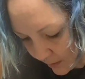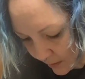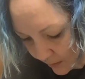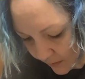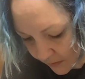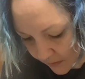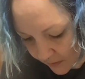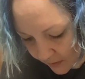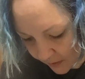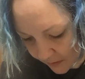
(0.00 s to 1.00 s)
Now this is
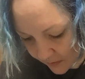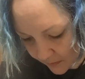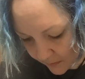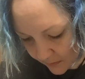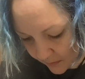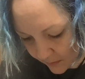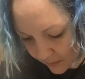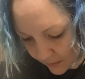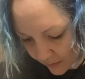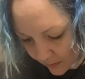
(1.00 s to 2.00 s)
a nice
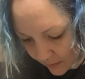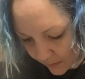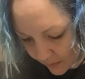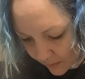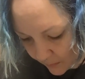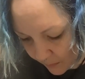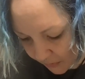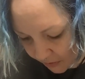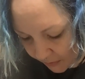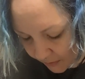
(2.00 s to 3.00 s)

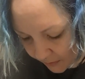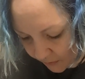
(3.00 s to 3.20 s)
barrier